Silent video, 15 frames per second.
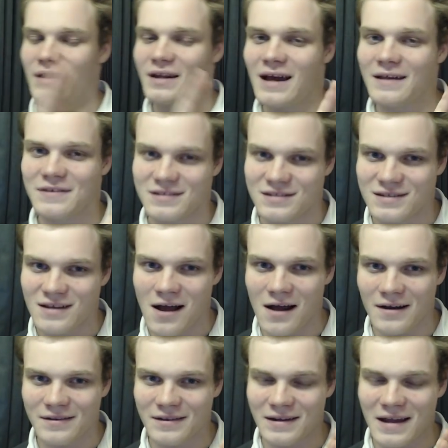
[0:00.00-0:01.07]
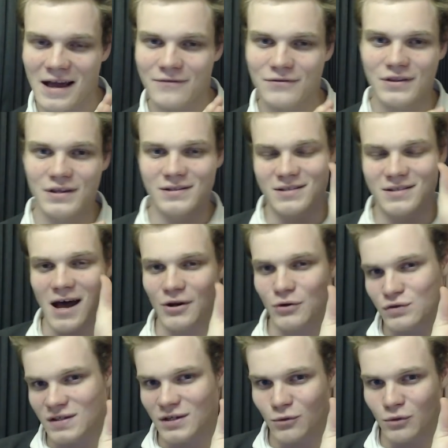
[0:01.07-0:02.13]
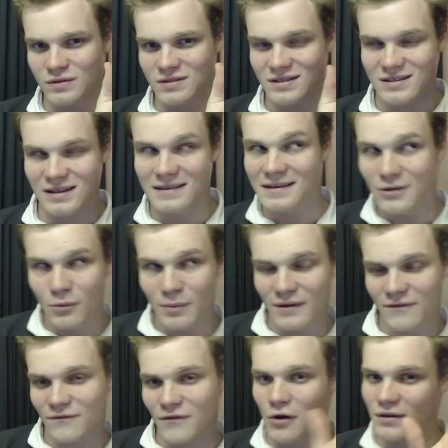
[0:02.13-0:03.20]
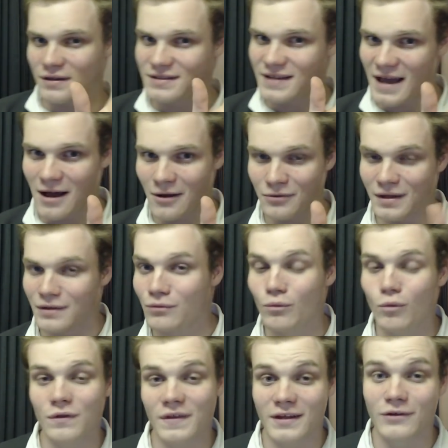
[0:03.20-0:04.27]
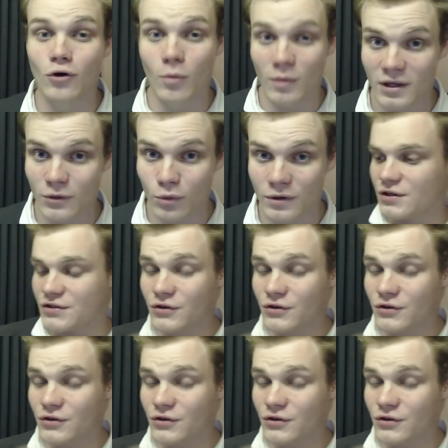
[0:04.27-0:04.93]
bit at the start and then have the title sequence just a little bit further down than what they normally would.